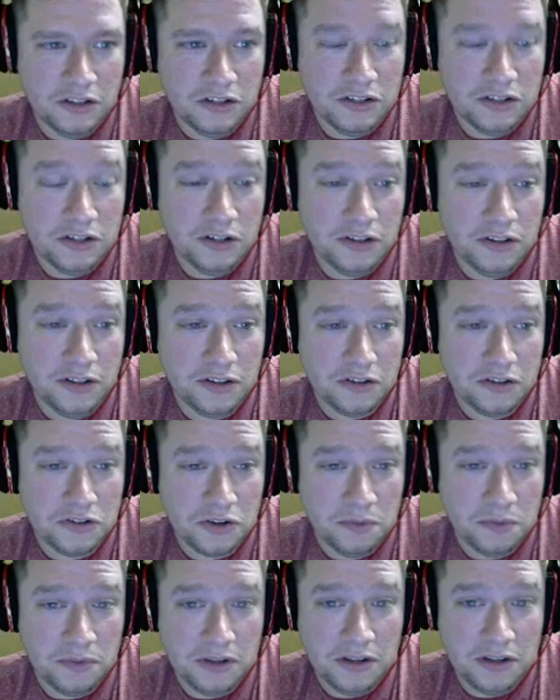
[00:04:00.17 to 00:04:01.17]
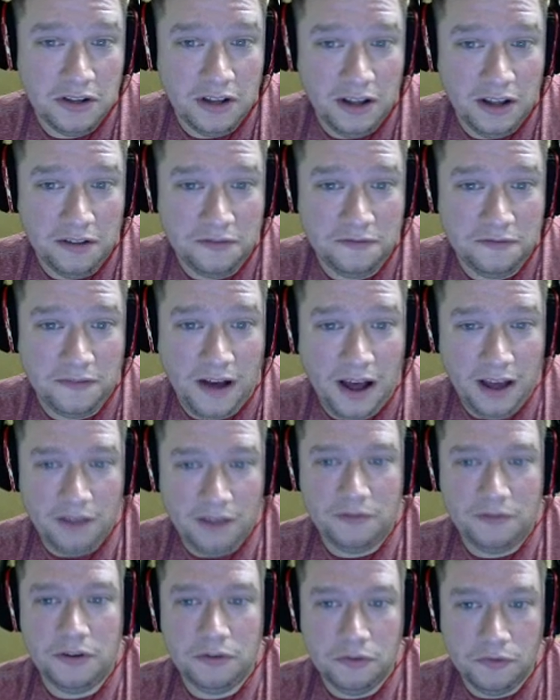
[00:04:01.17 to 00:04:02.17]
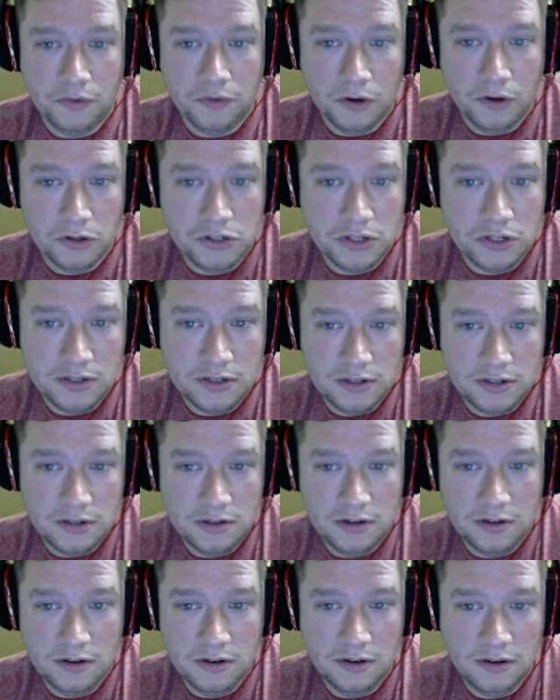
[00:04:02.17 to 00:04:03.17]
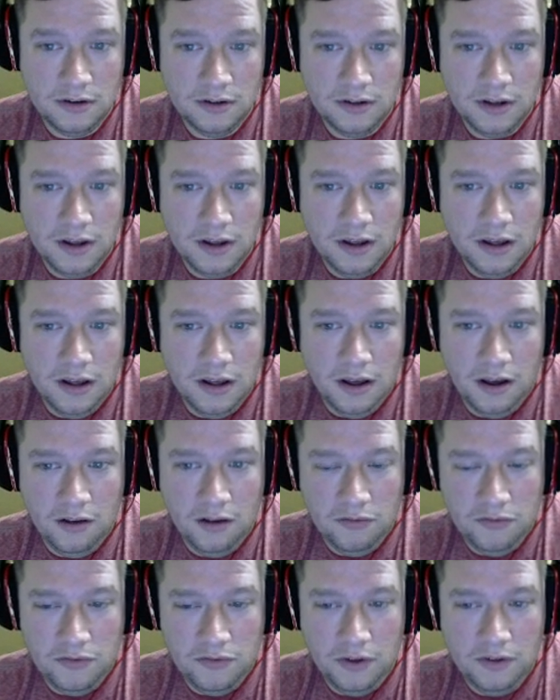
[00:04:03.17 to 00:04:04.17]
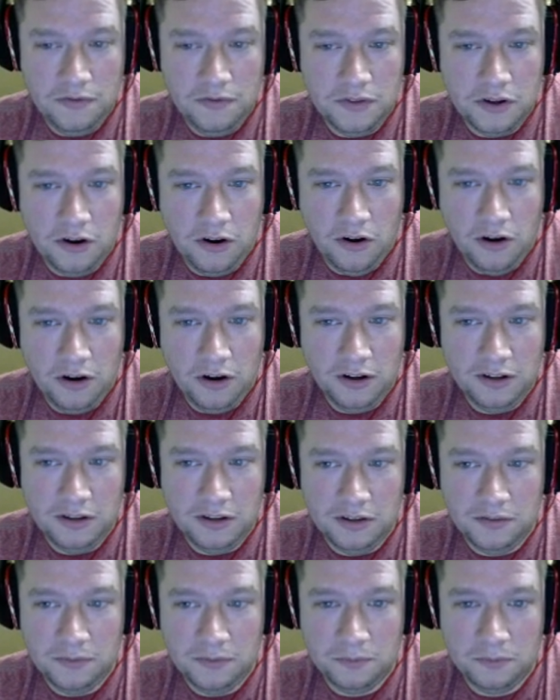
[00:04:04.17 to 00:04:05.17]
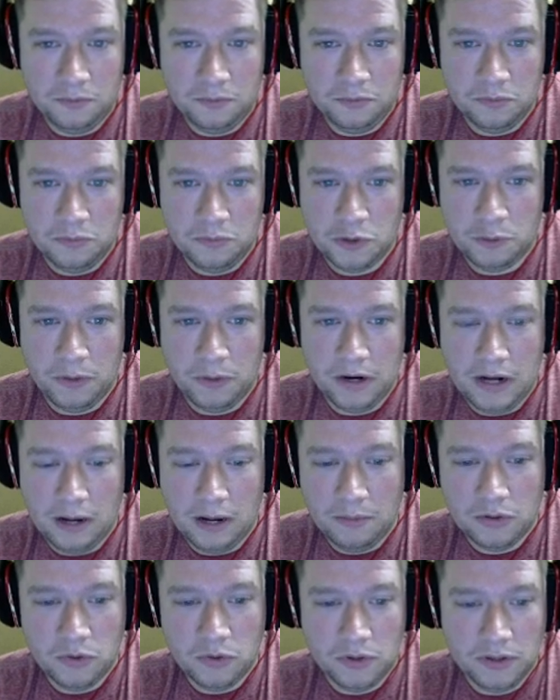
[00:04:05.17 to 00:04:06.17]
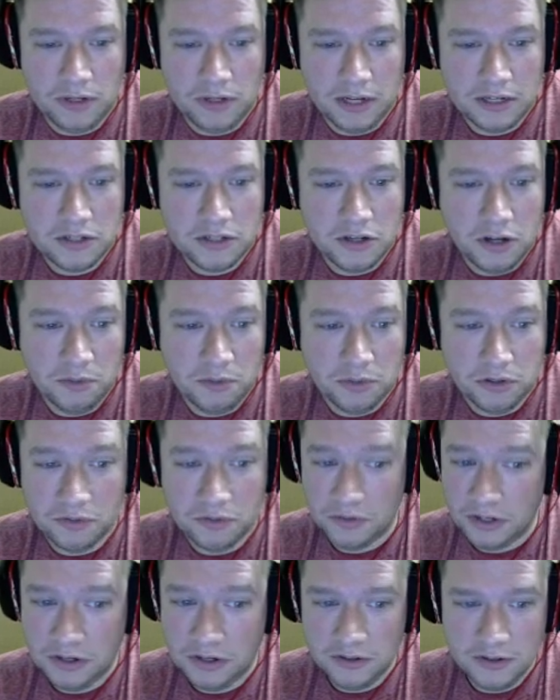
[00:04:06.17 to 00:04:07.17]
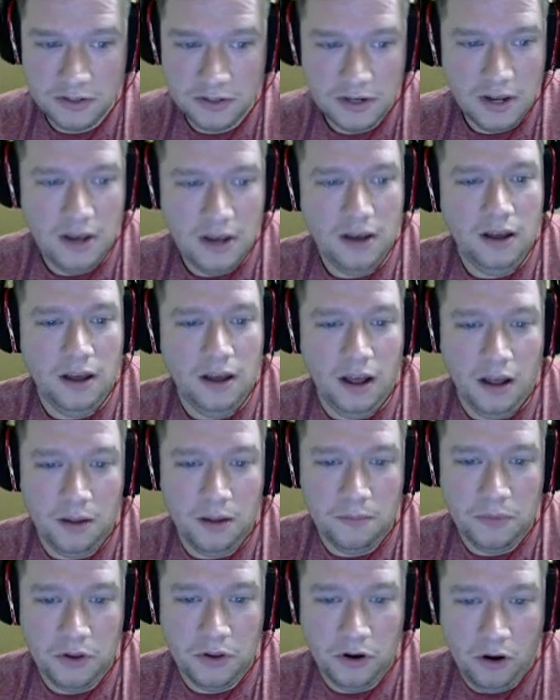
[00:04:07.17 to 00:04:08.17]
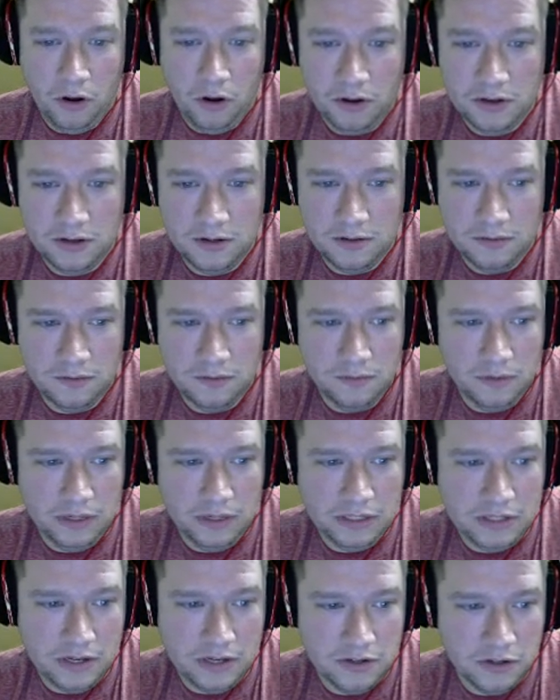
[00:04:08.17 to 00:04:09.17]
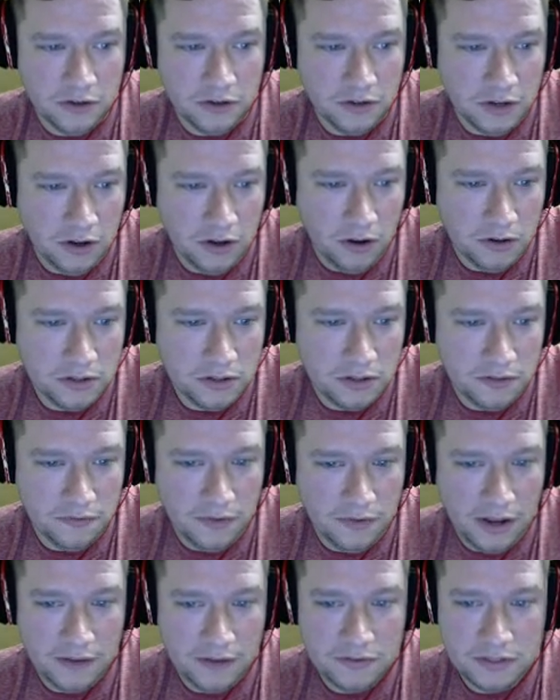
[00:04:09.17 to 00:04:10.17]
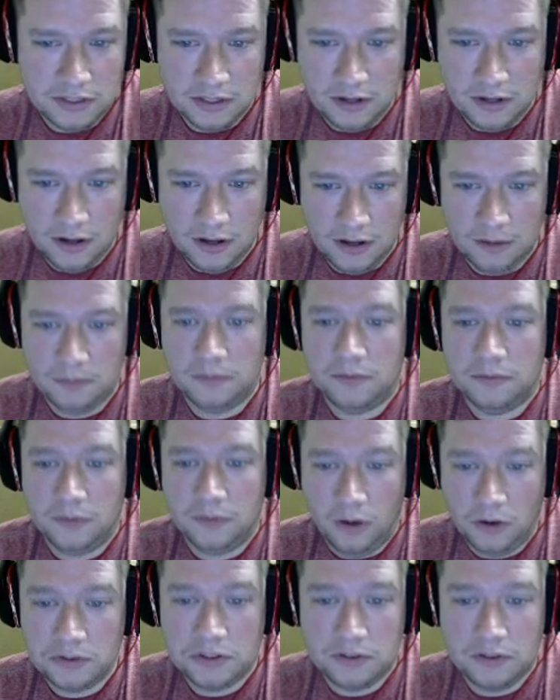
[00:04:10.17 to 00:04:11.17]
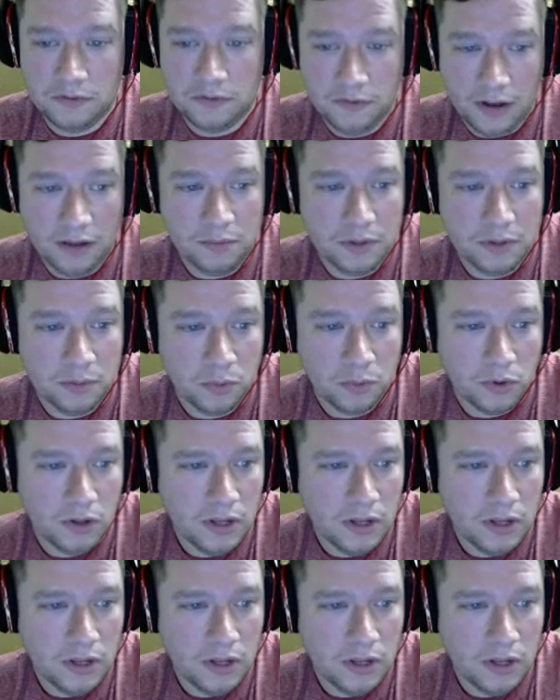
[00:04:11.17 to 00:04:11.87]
here like there's going to be 5 different versions of the car spread out between the next couple of years. It says here they all seat 5 people.